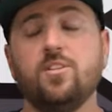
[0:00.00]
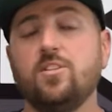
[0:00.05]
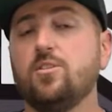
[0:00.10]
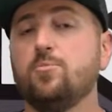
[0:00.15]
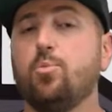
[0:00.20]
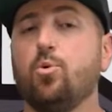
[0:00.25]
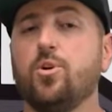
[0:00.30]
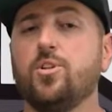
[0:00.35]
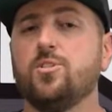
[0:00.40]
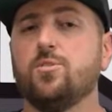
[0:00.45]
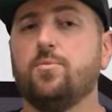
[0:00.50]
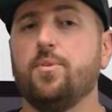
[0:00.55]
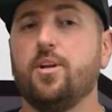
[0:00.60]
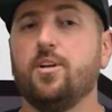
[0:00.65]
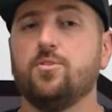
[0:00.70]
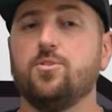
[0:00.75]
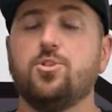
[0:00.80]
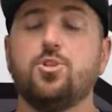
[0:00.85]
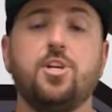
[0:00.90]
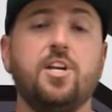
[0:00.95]
these points
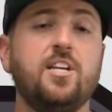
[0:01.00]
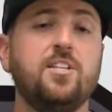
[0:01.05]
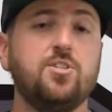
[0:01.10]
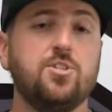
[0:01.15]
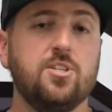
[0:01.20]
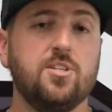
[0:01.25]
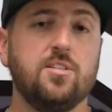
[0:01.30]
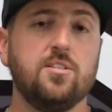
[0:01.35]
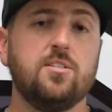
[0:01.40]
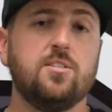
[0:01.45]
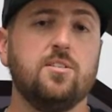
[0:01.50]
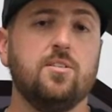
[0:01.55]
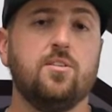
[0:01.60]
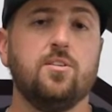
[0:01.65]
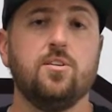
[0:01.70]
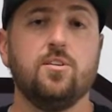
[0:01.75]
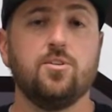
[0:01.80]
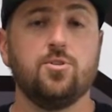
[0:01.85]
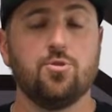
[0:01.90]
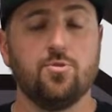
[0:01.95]
around changes
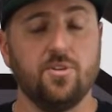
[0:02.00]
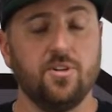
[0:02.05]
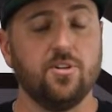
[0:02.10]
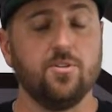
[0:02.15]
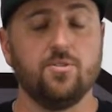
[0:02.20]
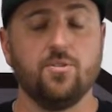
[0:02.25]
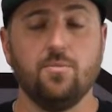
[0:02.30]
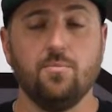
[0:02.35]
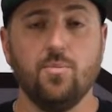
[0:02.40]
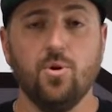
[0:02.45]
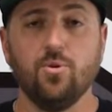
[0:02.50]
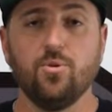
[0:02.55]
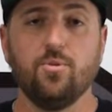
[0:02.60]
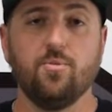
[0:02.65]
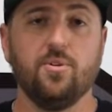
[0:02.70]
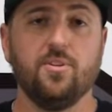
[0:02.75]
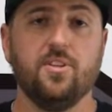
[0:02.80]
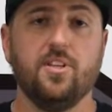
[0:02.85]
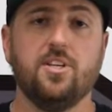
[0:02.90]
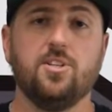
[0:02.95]
the trigger to motor
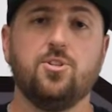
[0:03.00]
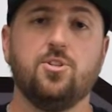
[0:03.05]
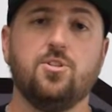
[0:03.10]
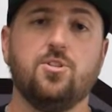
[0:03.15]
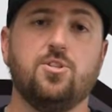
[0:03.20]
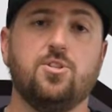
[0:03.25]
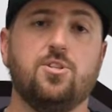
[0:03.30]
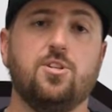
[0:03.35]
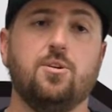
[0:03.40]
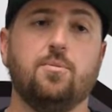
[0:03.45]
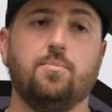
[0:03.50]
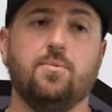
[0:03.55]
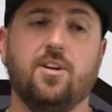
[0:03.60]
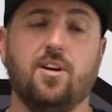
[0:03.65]
relationship.